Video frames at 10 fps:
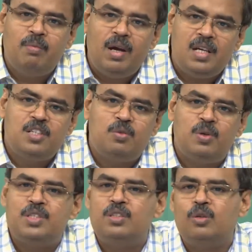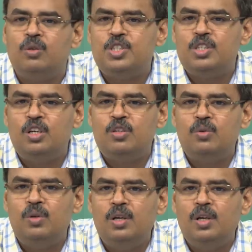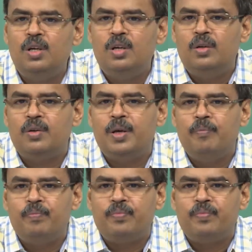as it was in the original tool, okay.